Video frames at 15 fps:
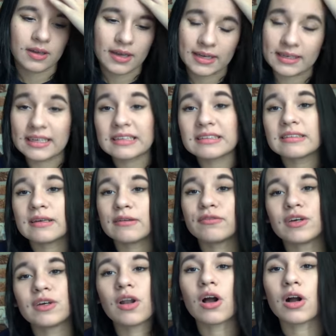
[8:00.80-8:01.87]
And yes, he
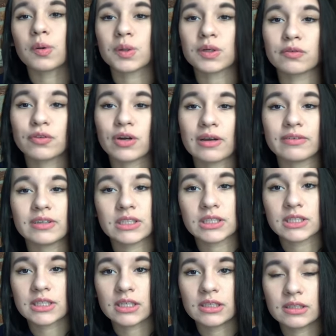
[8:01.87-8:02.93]
felt awkward for having to
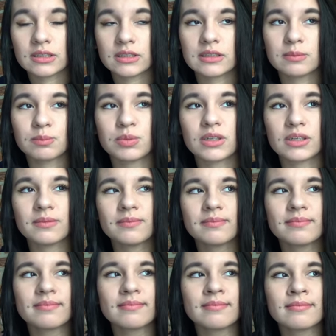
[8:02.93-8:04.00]
tell us, but
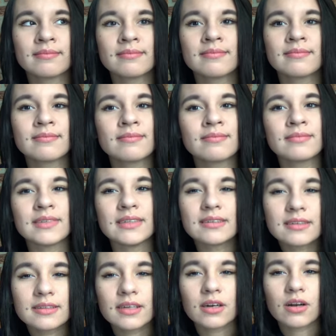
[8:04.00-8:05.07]

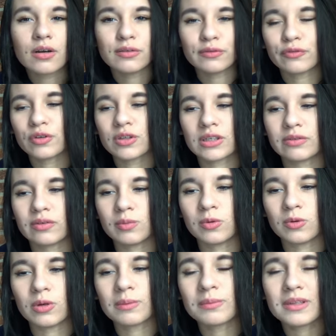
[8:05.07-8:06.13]
it's not
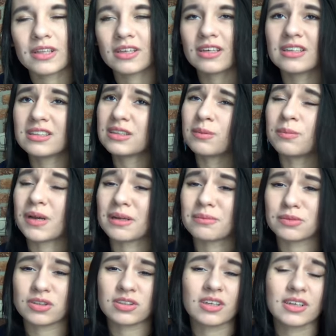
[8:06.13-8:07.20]
unforgivable. I mean, like, it's a bad
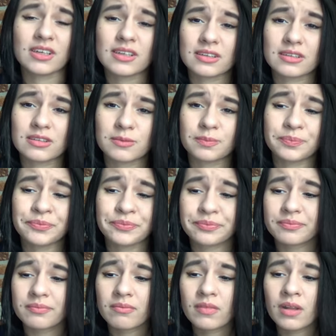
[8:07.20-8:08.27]
mistake, it is.
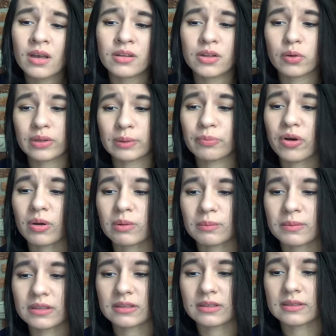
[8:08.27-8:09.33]
The only problem
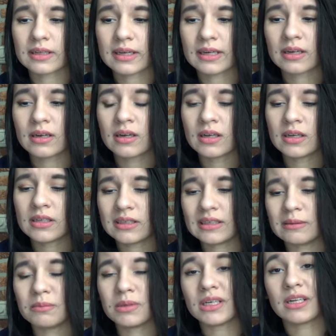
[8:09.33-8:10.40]
is that he
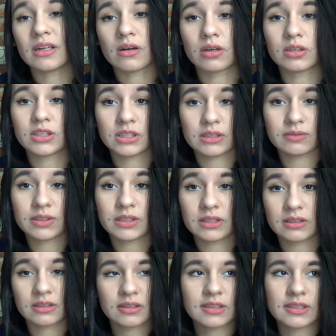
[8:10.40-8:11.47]
made it on TV
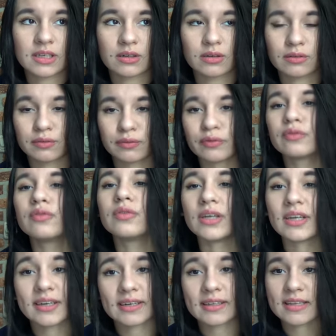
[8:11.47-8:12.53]
instead of
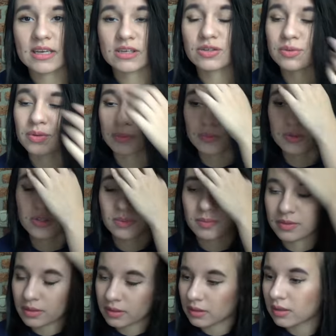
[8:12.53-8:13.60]
in a classroom or
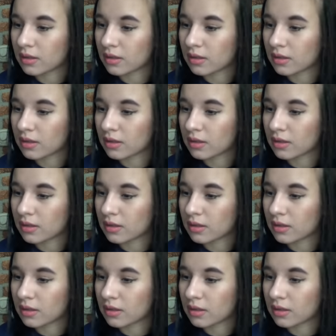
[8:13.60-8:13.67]
something.